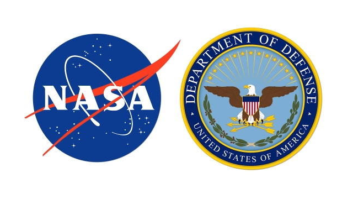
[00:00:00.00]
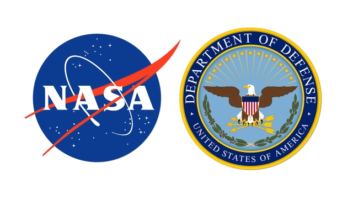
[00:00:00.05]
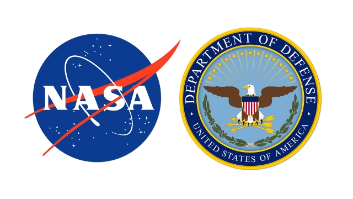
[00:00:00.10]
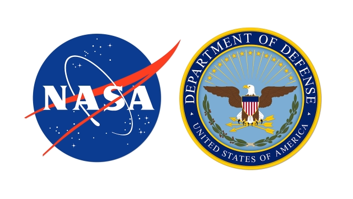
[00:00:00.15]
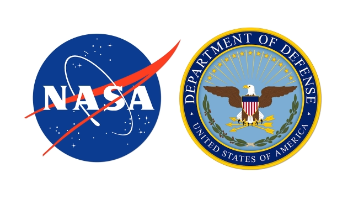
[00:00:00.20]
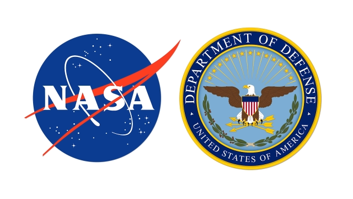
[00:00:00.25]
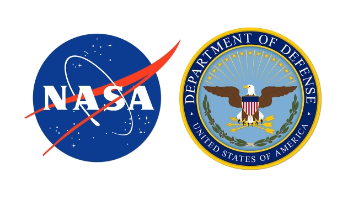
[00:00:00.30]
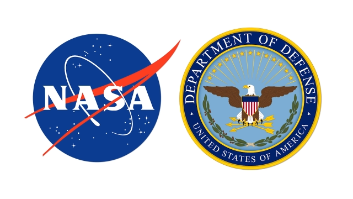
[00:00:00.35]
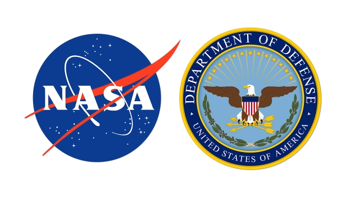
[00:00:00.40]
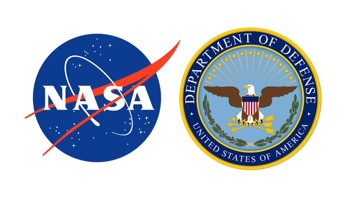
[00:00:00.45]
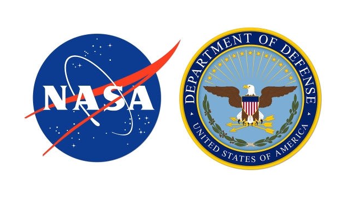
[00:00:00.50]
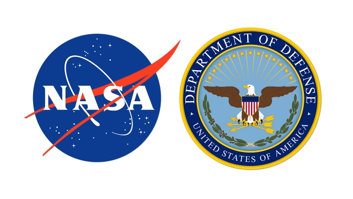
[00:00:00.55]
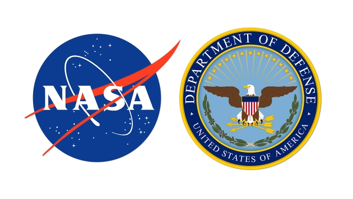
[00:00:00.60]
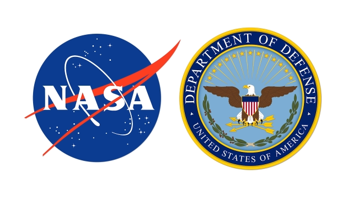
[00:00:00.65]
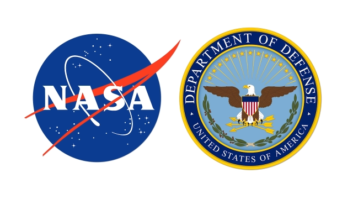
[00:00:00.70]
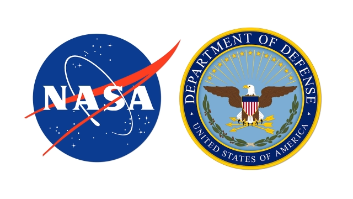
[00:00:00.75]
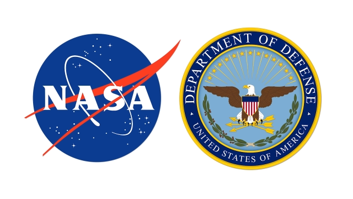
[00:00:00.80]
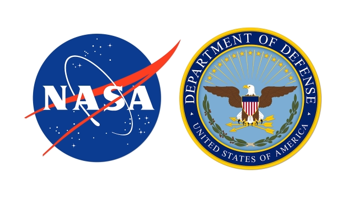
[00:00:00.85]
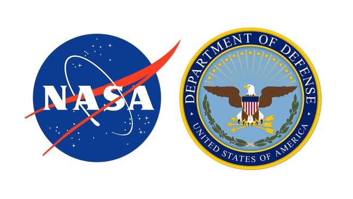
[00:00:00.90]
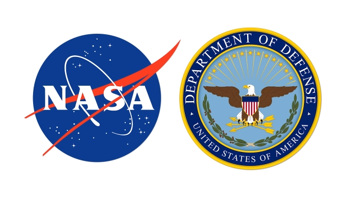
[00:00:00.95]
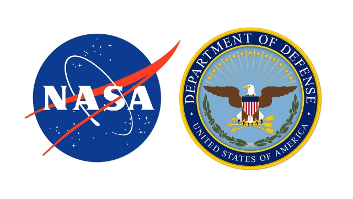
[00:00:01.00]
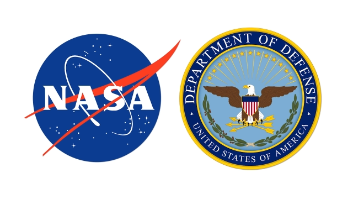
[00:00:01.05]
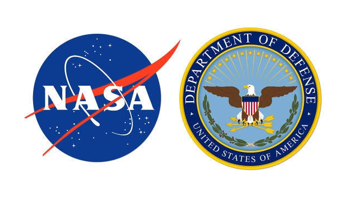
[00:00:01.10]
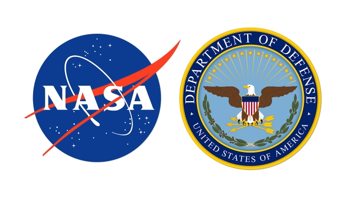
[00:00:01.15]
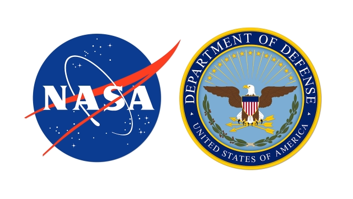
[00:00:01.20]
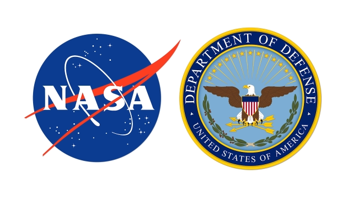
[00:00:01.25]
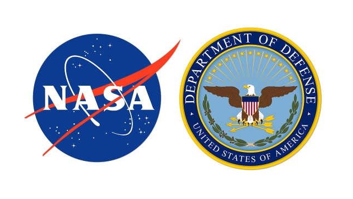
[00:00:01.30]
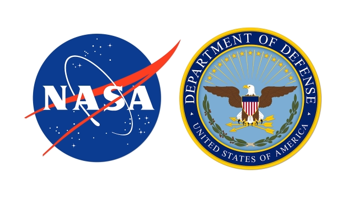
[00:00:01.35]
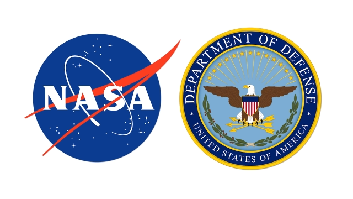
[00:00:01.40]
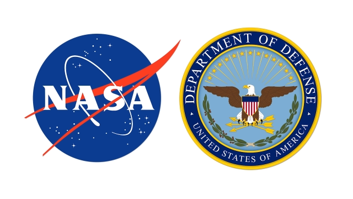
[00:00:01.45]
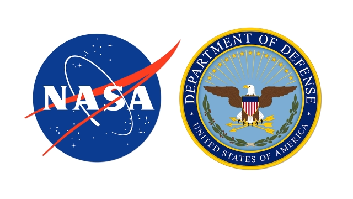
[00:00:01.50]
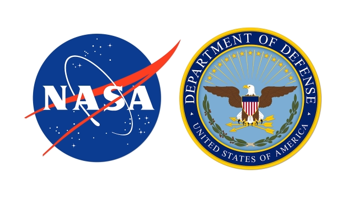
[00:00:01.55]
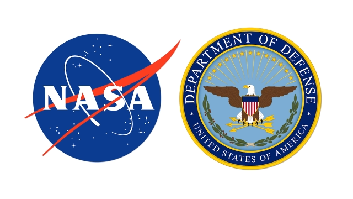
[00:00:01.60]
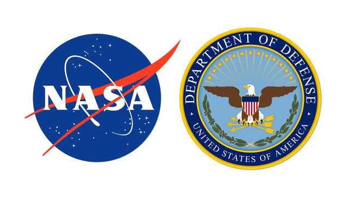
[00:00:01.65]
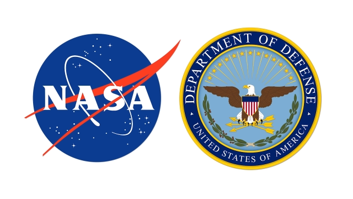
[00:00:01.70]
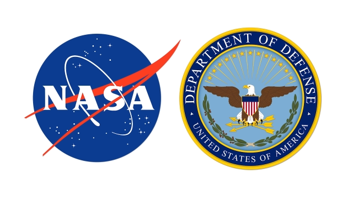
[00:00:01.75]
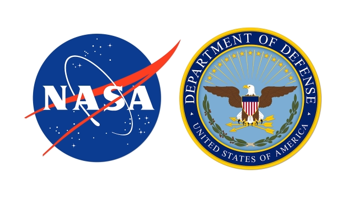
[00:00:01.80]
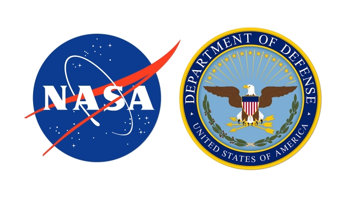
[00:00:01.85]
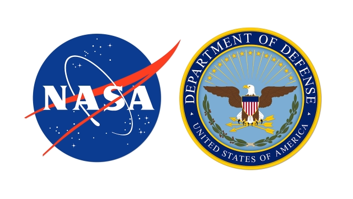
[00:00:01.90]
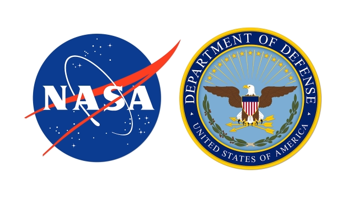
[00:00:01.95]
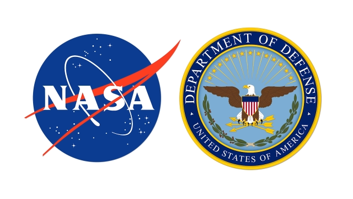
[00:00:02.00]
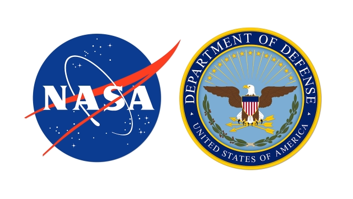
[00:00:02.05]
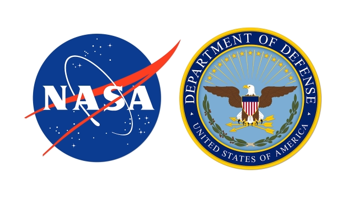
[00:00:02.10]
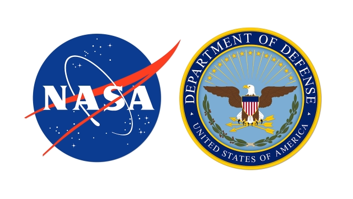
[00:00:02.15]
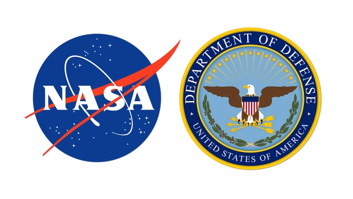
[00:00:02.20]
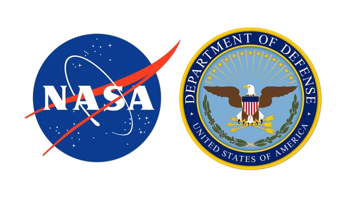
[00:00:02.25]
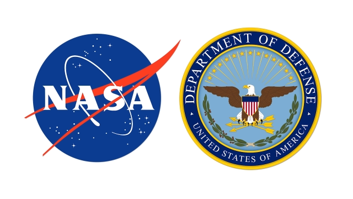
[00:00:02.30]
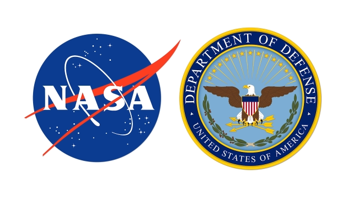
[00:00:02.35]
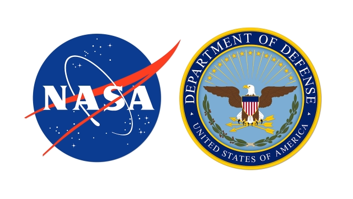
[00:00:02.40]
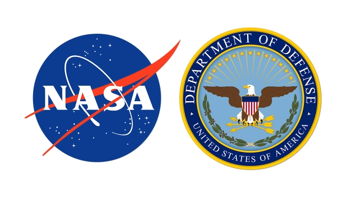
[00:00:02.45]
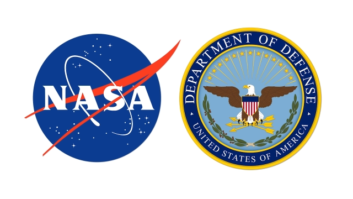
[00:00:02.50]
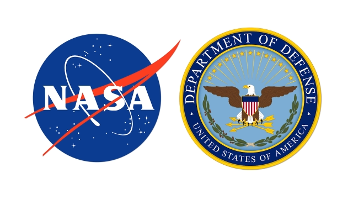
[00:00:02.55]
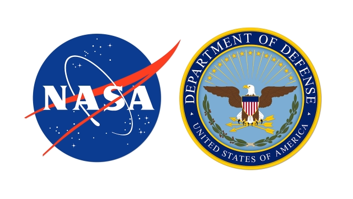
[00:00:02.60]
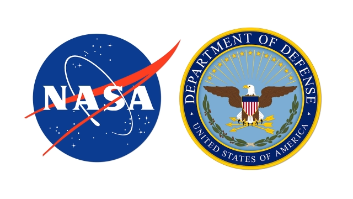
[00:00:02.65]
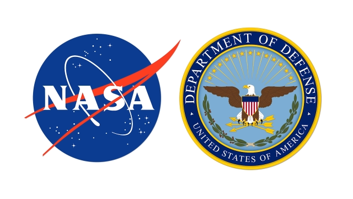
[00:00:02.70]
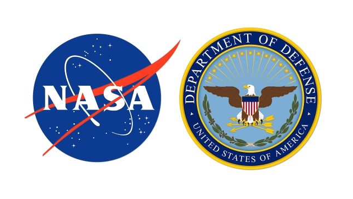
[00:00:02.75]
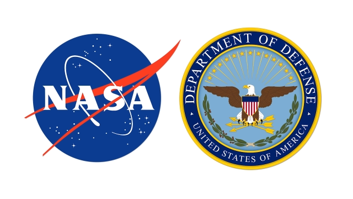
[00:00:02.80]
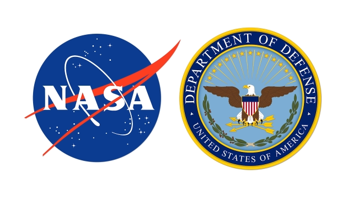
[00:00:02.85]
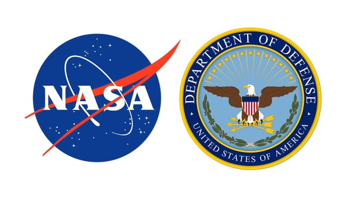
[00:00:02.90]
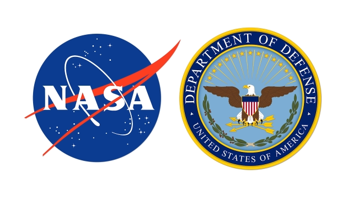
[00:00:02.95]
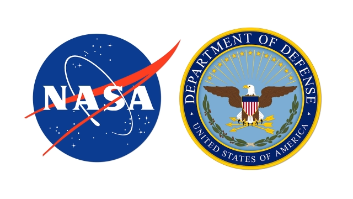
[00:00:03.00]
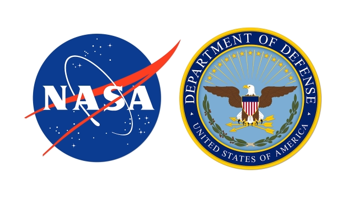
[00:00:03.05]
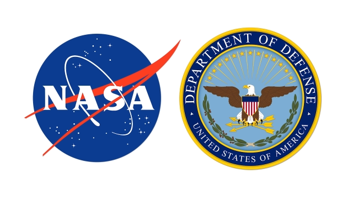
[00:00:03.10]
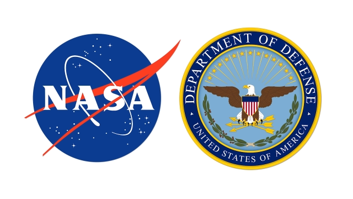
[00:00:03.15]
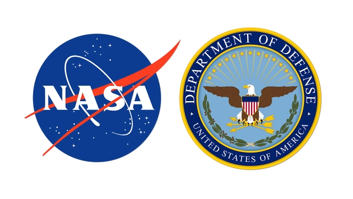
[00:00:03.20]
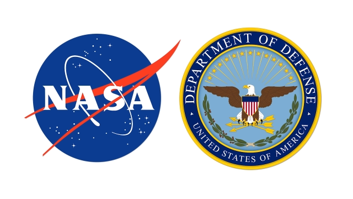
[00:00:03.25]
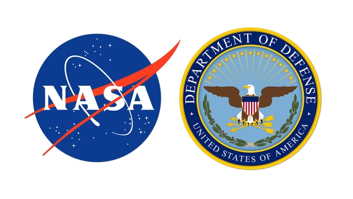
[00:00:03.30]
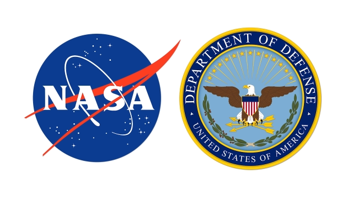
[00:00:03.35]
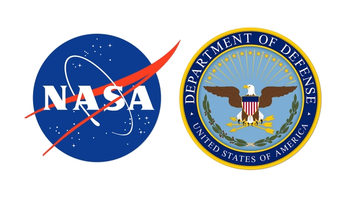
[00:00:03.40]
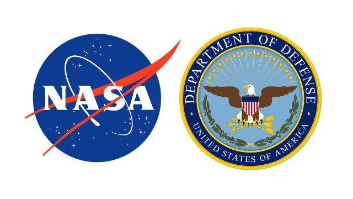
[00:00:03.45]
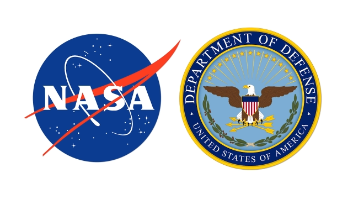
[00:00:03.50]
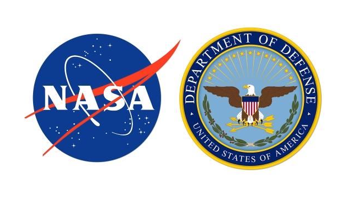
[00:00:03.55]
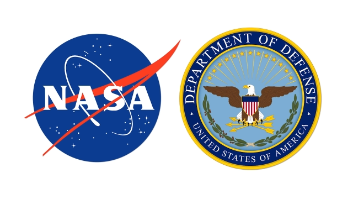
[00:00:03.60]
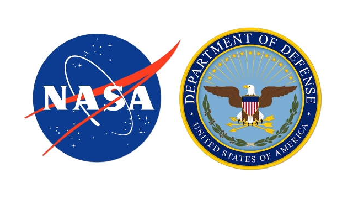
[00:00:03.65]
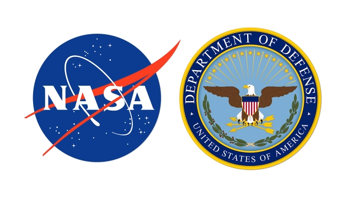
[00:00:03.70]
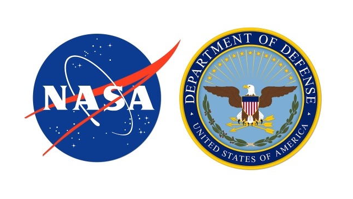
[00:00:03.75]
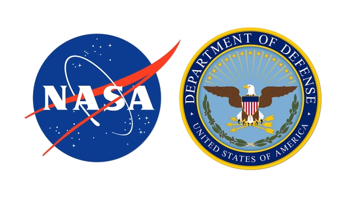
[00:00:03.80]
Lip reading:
(no speaker visible)